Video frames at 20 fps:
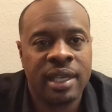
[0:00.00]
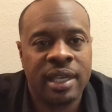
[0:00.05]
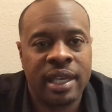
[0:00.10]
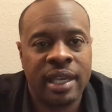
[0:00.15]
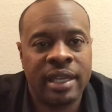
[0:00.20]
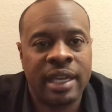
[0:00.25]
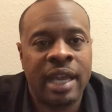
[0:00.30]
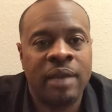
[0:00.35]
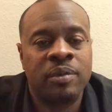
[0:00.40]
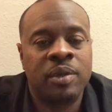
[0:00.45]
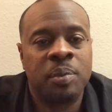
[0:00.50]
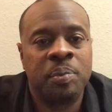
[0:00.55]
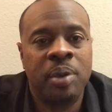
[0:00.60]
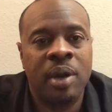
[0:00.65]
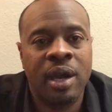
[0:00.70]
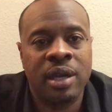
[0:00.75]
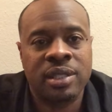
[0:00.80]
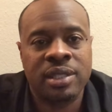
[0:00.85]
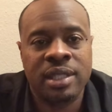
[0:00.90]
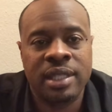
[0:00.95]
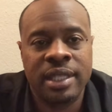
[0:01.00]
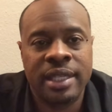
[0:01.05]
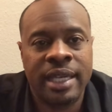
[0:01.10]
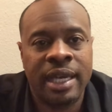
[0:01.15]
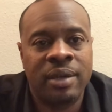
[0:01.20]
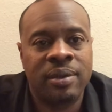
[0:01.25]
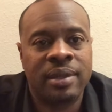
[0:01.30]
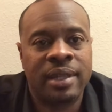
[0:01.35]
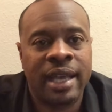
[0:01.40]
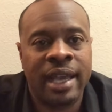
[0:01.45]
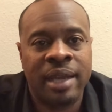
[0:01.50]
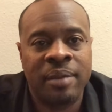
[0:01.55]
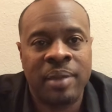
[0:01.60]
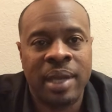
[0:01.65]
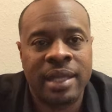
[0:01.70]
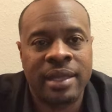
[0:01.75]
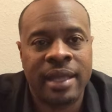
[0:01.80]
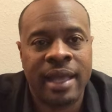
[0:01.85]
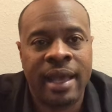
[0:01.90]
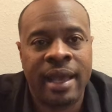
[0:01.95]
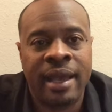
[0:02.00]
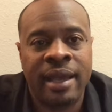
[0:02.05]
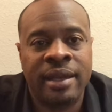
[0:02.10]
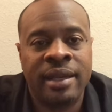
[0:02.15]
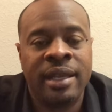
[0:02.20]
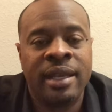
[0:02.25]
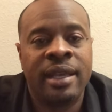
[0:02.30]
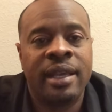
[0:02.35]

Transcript: and I will parcel it out line by line